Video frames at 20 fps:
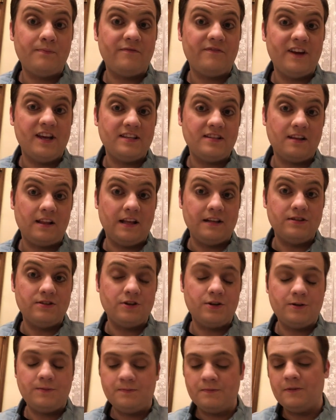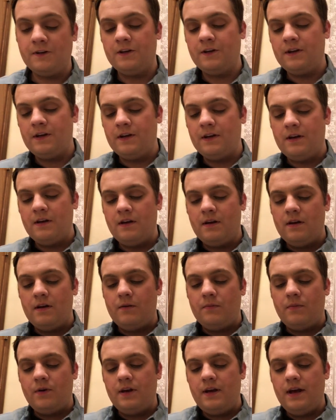face cleanser.
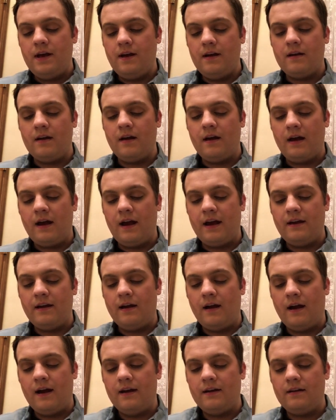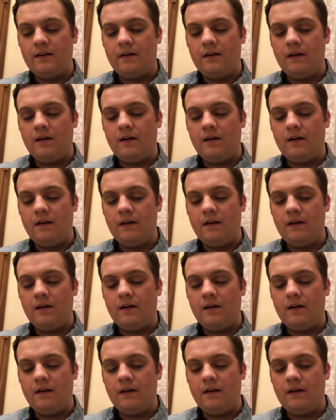But yeah, I got,